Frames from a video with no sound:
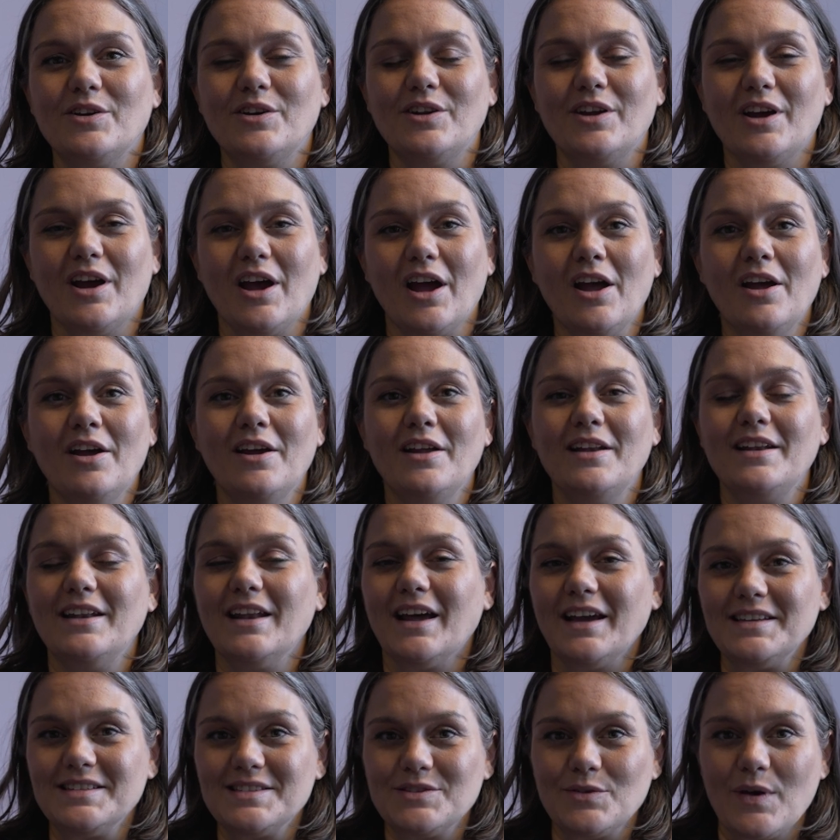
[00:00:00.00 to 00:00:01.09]
not a
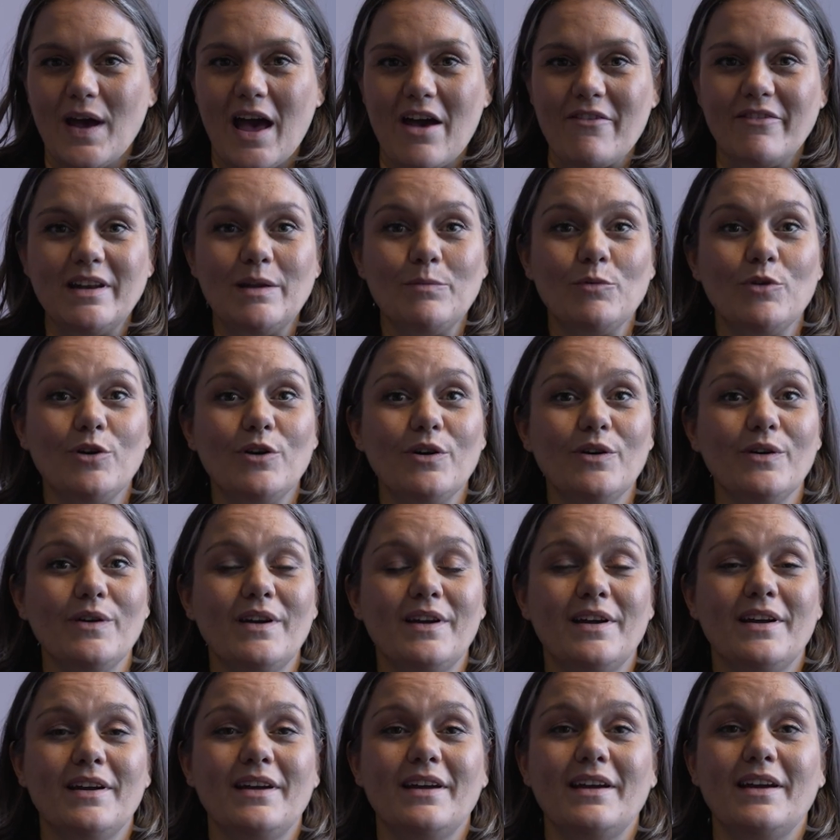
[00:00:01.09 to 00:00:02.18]
nice to have anymore,
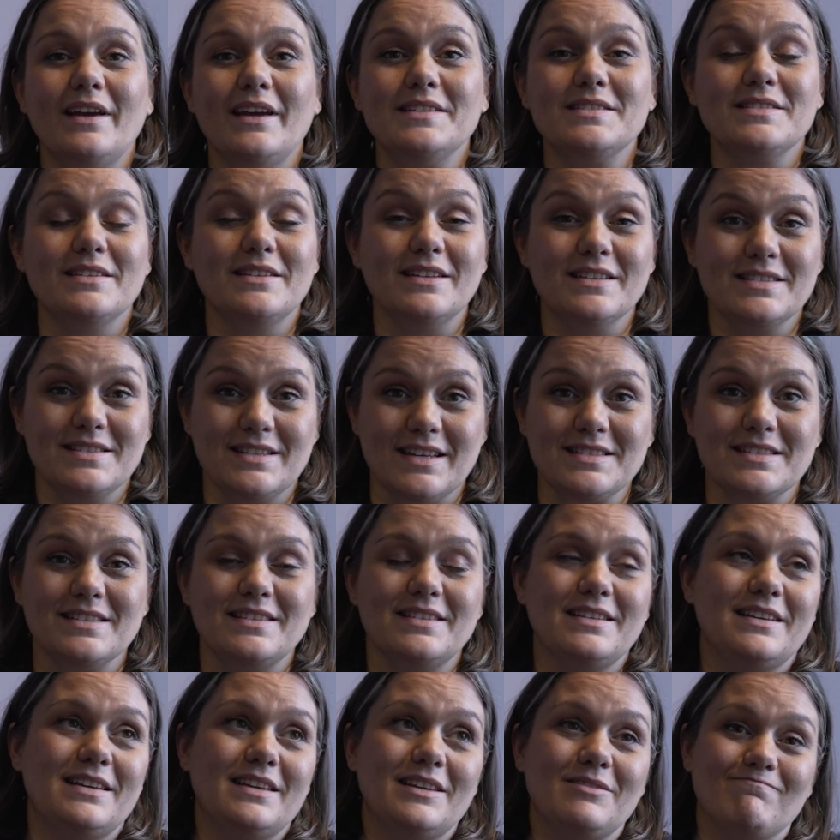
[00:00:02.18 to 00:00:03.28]
it's a
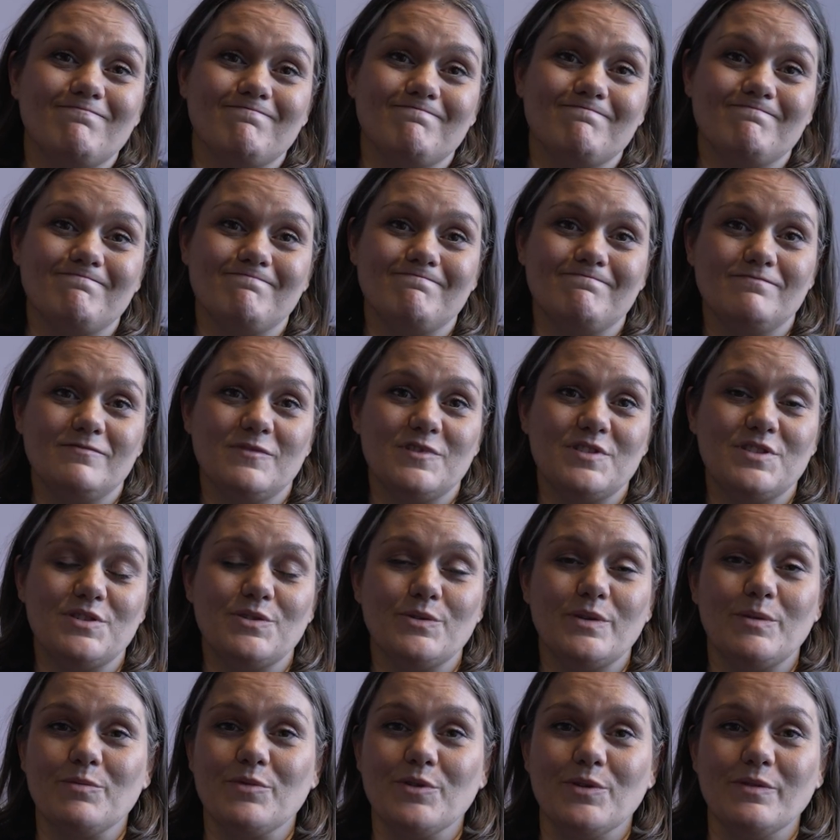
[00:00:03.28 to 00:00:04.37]
necessity to
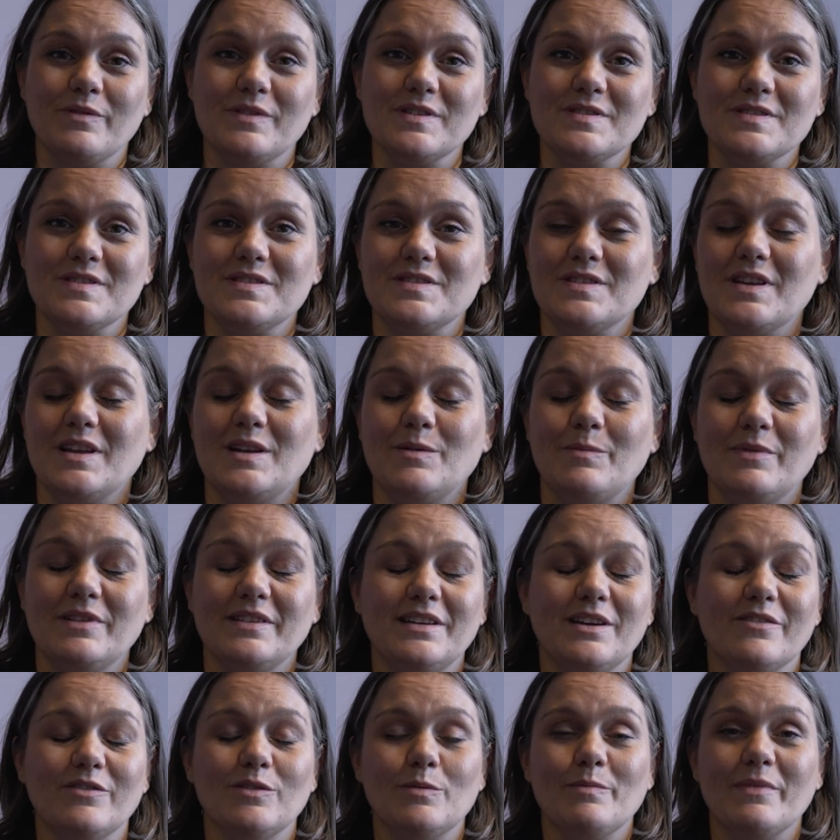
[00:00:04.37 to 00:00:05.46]
improve the
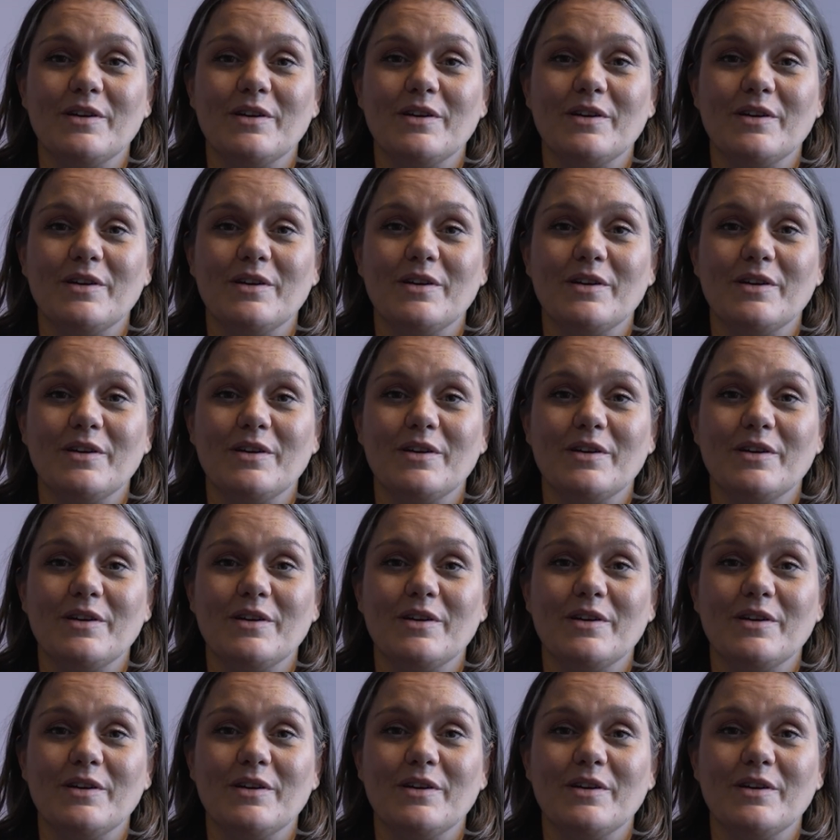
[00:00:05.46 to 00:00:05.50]
sustainability of the